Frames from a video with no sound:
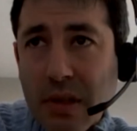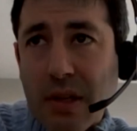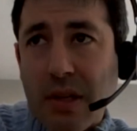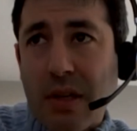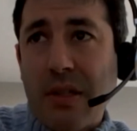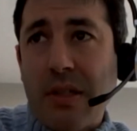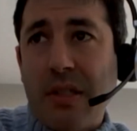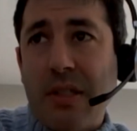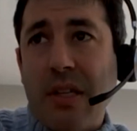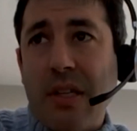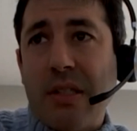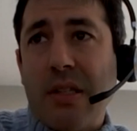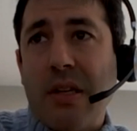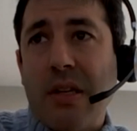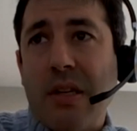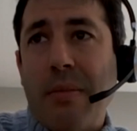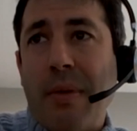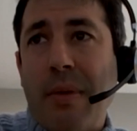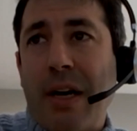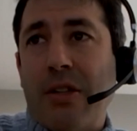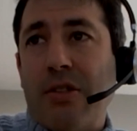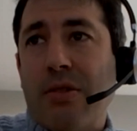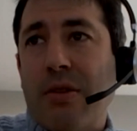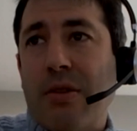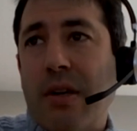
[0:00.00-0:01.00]
consistent
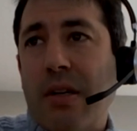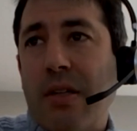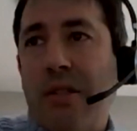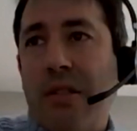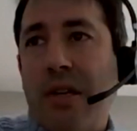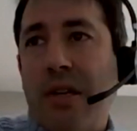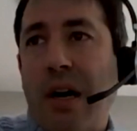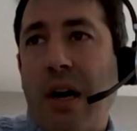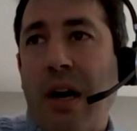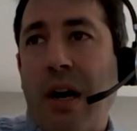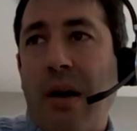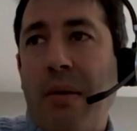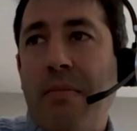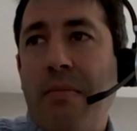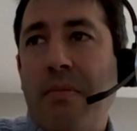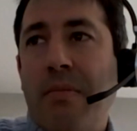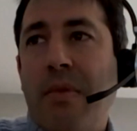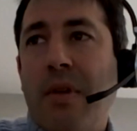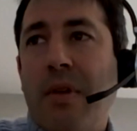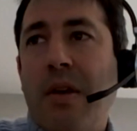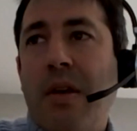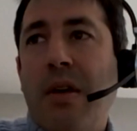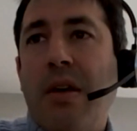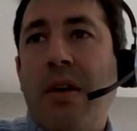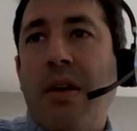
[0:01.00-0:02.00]
metrics.
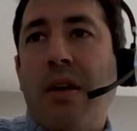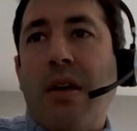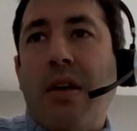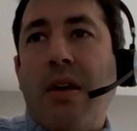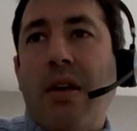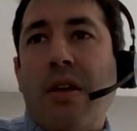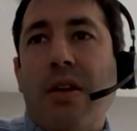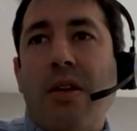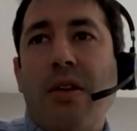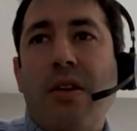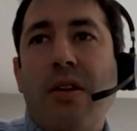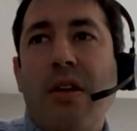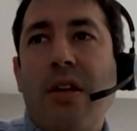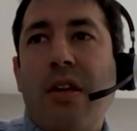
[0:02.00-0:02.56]
You